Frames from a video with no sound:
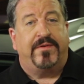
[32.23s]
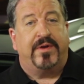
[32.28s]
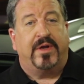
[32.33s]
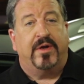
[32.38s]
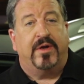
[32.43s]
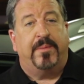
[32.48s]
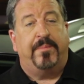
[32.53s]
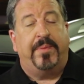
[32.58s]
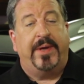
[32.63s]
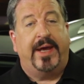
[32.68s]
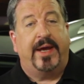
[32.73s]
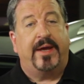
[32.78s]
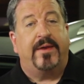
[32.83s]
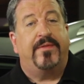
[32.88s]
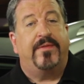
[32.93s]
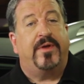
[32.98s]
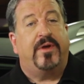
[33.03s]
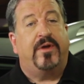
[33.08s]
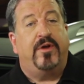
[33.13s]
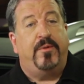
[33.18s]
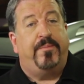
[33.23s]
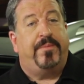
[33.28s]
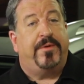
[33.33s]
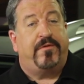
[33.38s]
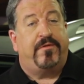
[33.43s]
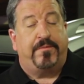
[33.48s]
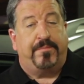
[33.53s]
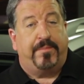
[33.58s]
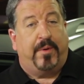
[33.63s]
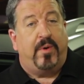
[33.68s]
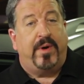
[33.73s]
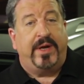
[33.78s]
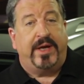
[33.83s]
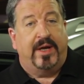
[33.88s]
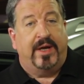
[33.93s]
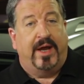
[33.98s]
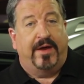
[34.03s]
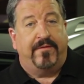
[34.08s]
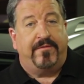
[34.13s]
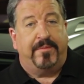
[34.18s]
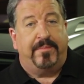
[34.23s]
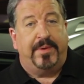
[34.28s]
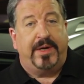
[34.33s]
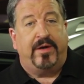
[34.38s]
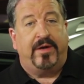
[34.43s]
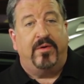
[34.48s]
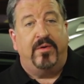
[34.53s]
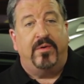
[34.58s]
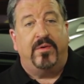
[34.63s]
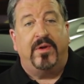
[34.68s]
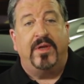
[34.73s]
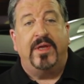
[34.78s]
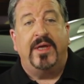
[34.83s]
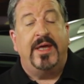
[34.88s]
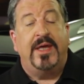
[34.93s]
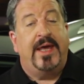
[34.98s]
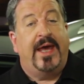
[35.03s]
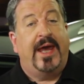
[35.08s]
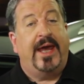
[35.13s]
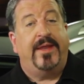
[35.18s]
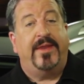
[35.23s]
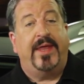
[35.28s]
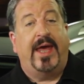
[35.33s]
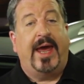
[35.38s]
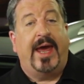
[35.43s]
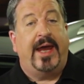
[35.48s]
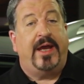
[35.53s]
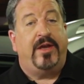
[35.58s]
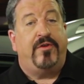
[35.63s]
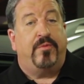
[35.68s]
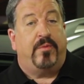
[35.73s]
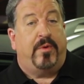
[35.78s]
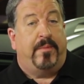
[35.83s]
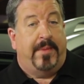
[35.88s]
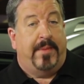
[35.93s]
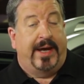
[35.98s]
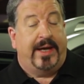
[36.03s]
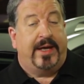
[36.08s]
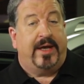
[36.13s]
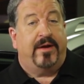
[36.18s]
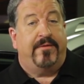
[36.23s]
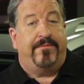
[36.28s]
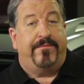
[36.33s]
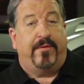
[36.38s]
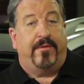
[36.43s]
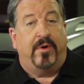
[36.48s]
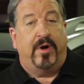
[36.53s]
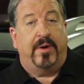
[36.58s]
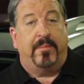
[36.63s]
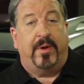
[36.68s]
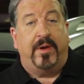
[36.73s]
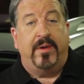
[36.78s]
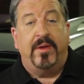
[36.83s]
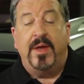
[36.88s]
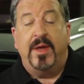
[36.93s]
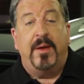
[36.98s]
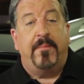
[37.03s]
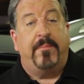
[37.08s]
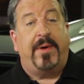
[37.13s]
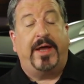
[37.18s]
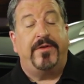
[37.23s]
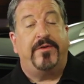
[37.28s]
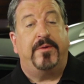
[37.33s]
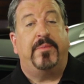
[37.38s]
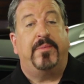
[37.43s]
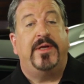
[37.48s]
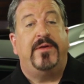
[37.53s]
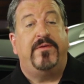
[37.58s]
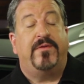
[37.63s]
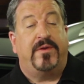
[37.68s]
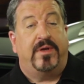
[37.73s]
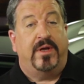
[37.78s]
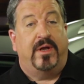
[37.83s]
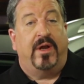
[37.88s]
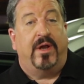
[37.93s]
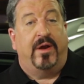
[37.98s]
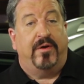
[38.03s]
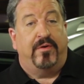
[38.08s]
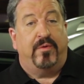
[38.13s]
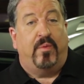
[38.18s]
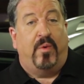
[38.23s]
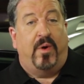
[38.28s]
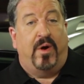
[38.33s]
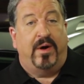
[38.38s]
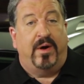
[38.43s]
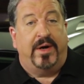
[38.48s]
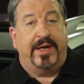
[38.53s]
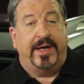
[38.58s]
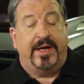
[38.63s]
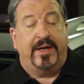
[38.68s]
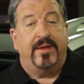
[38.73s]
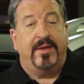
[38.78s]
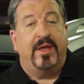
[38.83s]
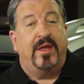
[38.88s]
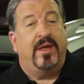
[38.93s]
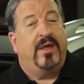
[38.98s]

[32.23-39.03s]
is a good pick. The coupe is sporty enough to be cool, and the age will make it affordable, possibly still under warranty.